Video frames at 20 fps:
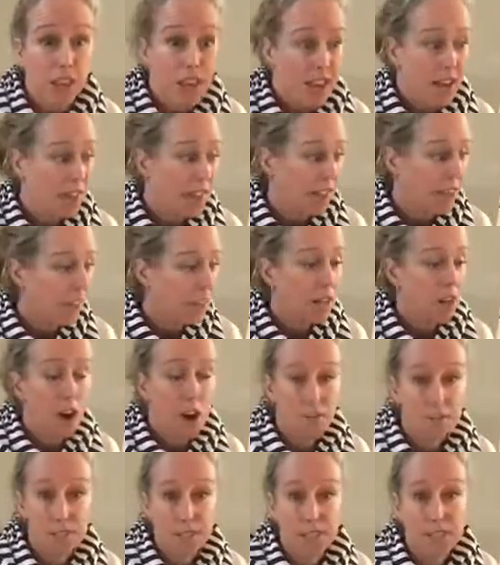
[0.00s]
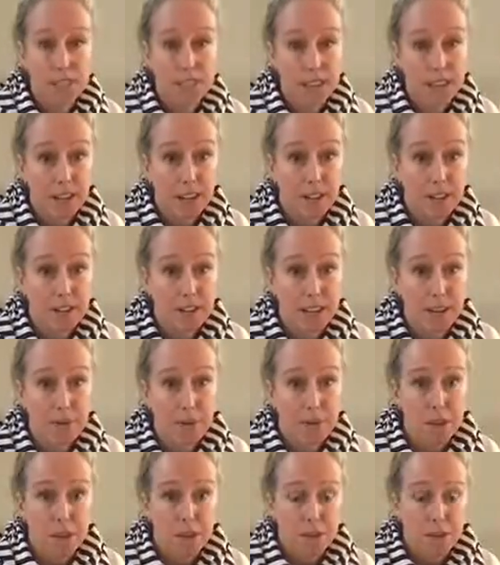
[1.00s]
And that often scares
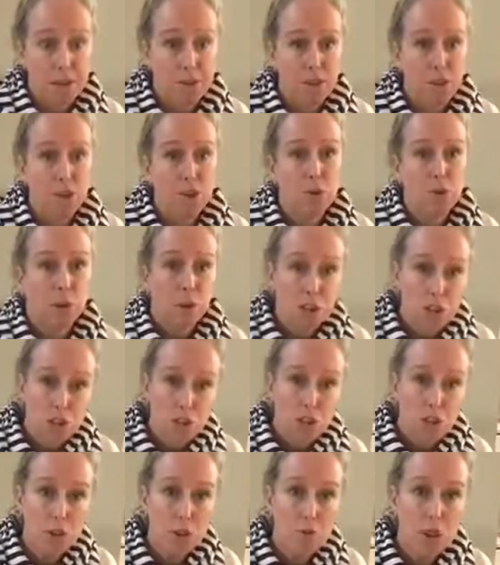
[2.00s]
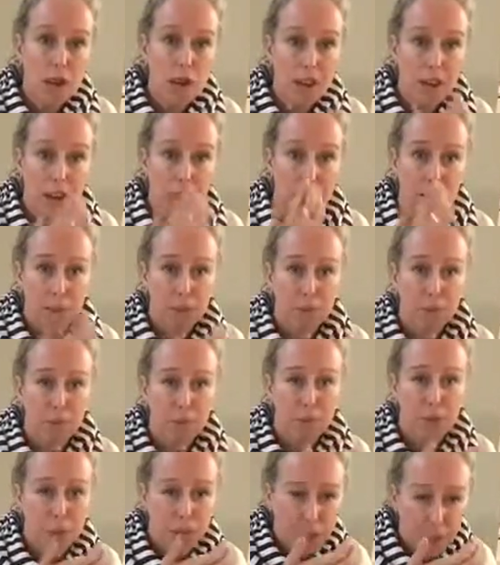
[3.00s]
them. So you want to show them how to
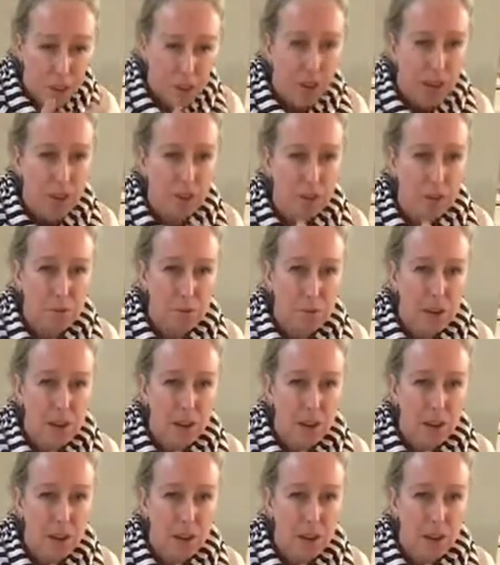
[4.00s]
blow it out